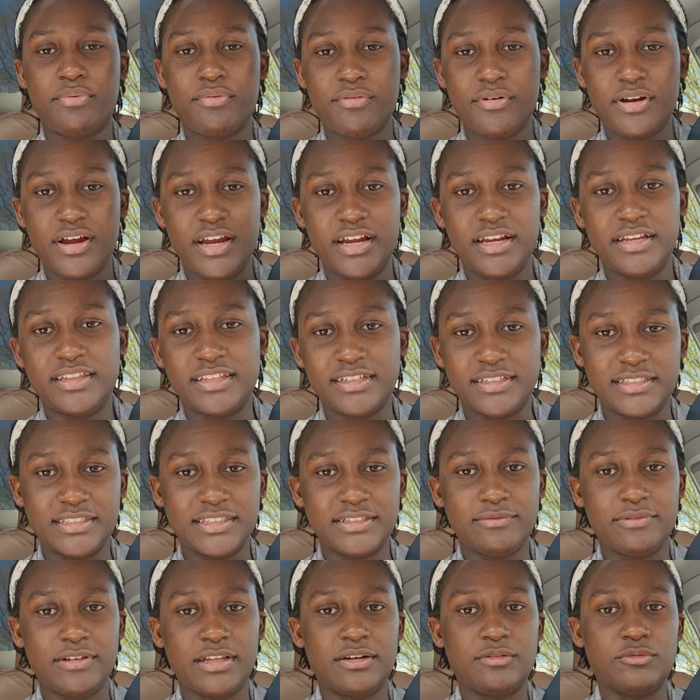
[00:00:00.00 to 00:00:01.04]
pray that
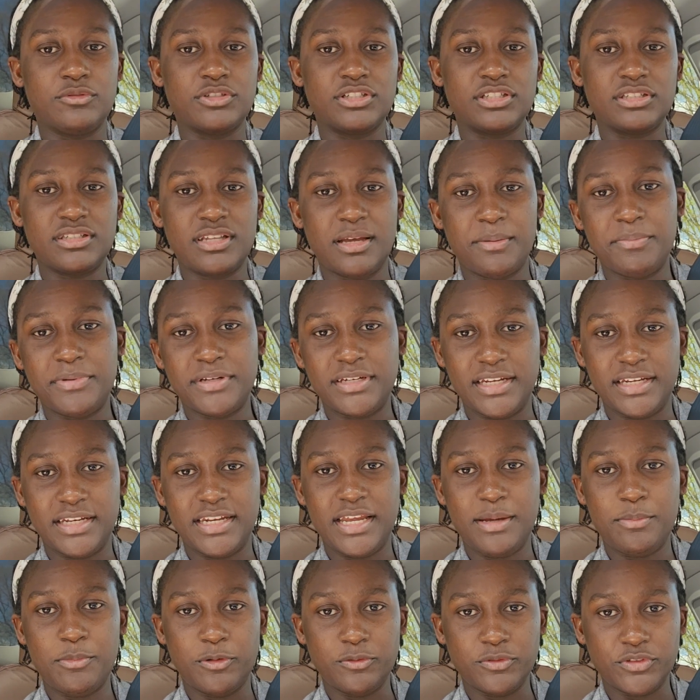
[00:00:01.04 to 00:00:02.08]
this flood will stop in the
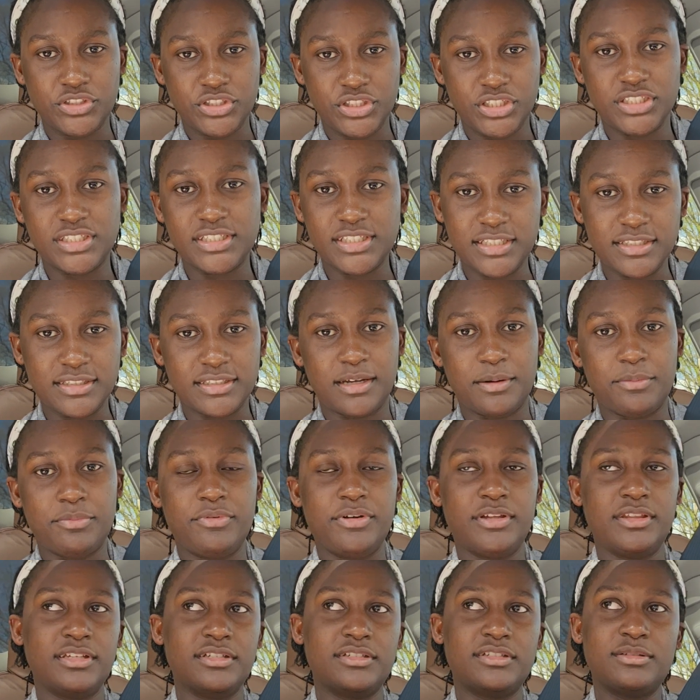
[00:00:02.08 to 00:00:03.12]
name of Jesus. I
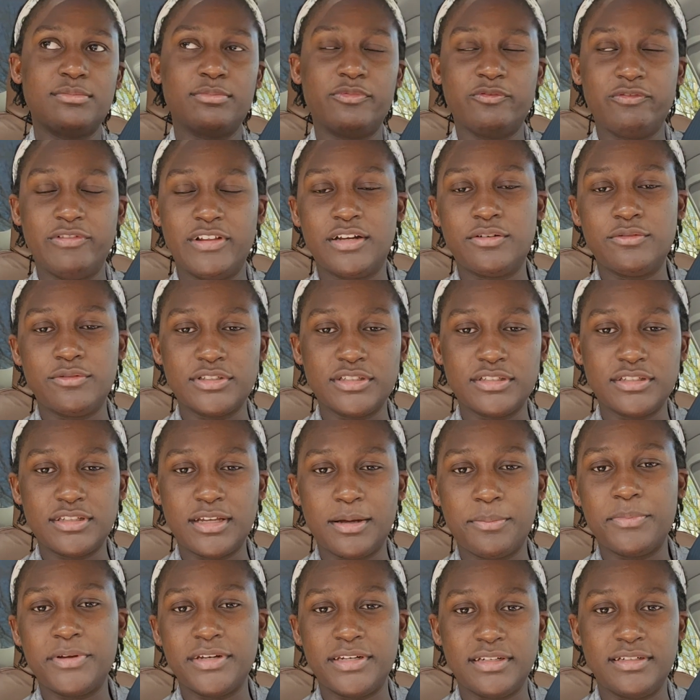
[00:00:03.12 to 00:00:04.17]
pray this flood will
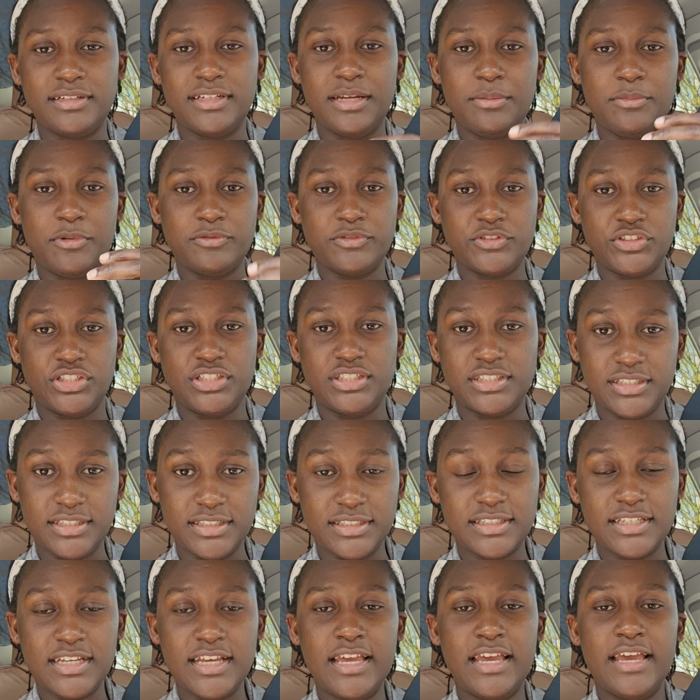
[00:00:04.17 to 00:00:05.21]
stop in the name of
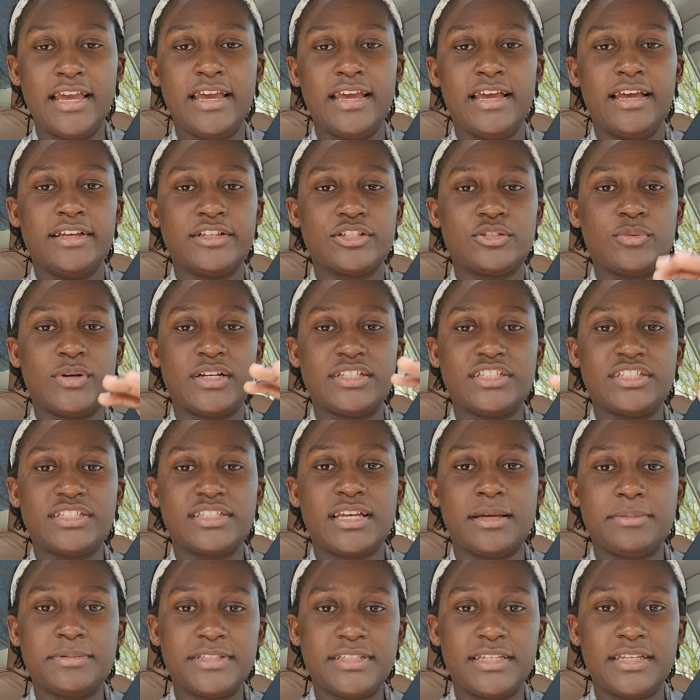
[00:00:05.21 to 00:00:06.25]
Jesus. So I
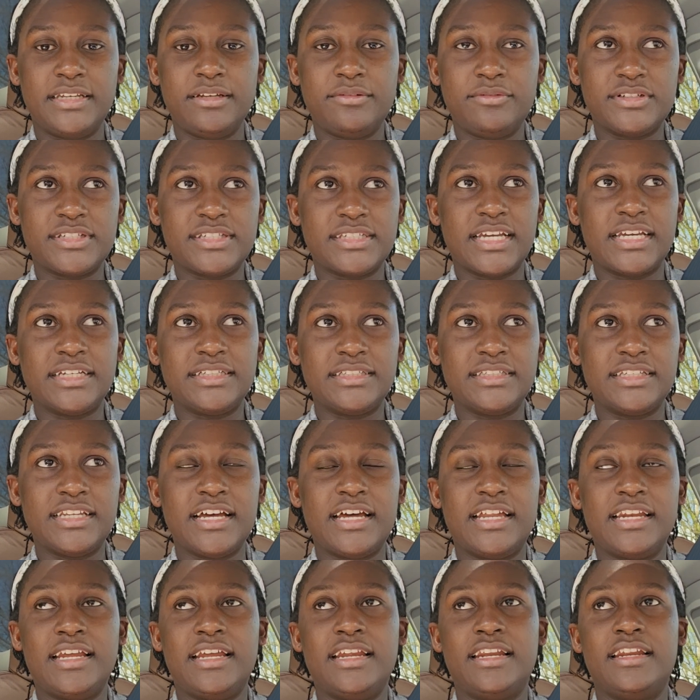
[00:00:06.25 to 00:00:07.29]
just kept singing, reciting
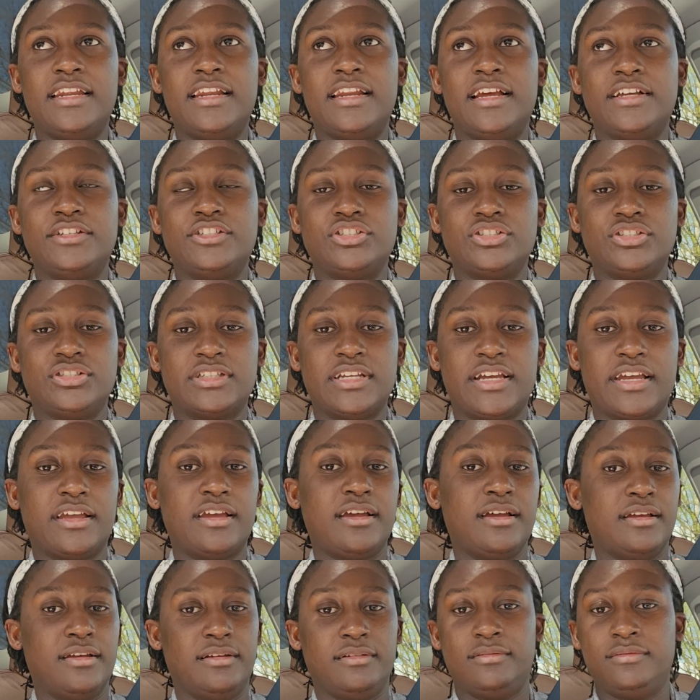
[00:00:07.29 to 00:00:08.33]
that, and then I just like
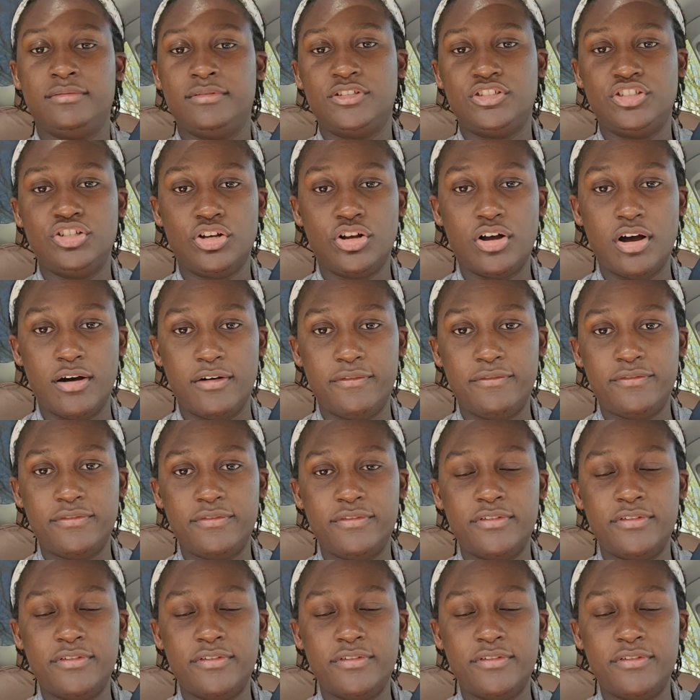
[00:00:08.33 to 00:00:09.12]
took off.